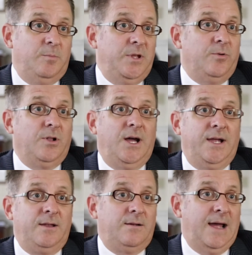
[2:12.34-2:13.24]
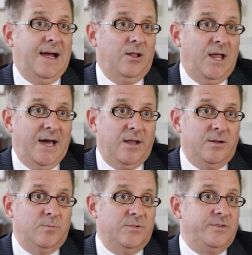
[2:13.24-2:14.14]
People like Al
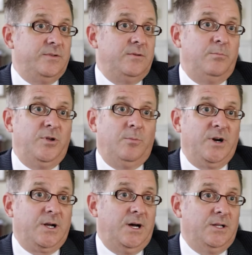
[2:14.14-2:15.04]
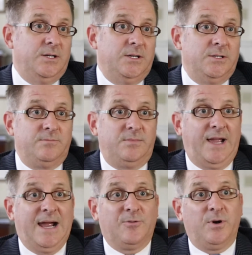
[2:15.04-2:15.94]
Adams, Bill McCullough,
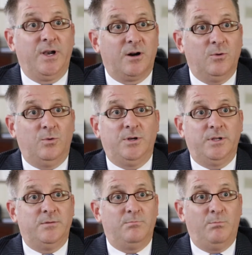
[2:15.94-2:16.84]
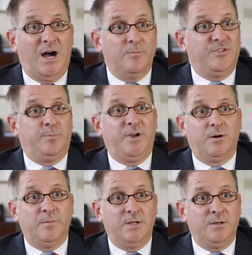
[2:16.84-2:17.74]
Catherine Arrowood, Bob
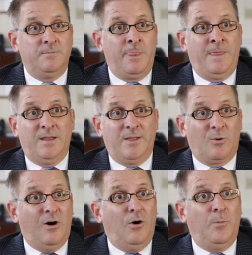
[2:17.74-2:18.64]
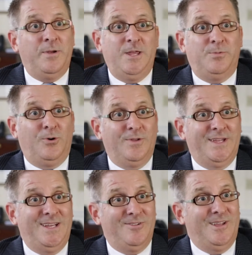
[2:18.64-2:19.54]
Spearman. They were all people
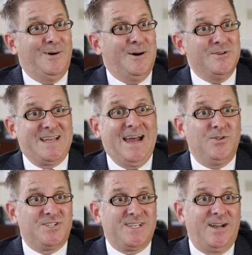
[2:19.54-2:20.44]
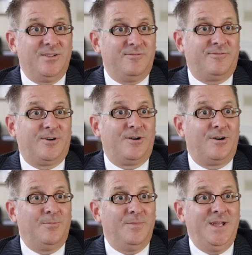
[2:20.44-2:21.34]
that, even though I was outside of the
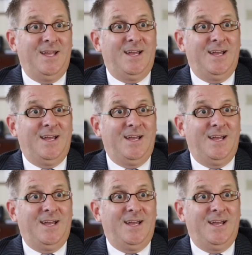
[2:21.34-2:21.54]
firm,